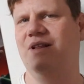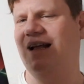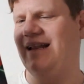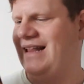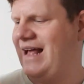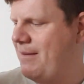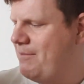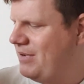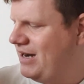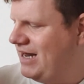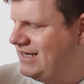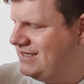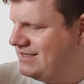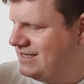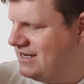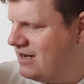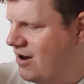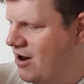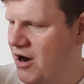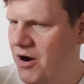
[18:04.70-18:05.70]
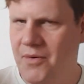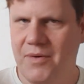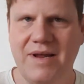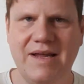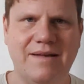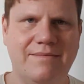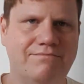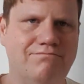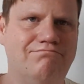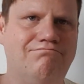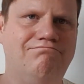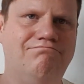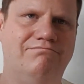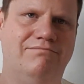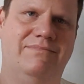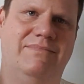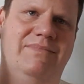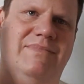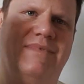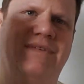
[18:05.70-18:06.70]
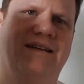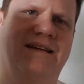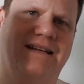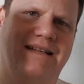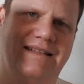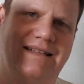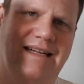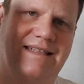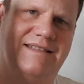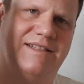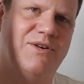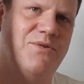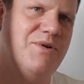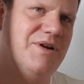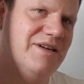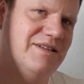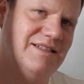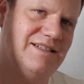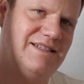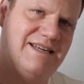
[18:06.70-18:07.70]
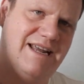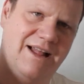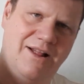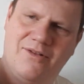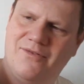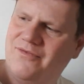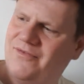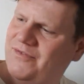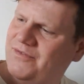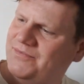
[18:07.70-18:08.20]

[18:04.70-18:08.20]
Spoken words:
that plastic R-Wing, that's going on the shelf.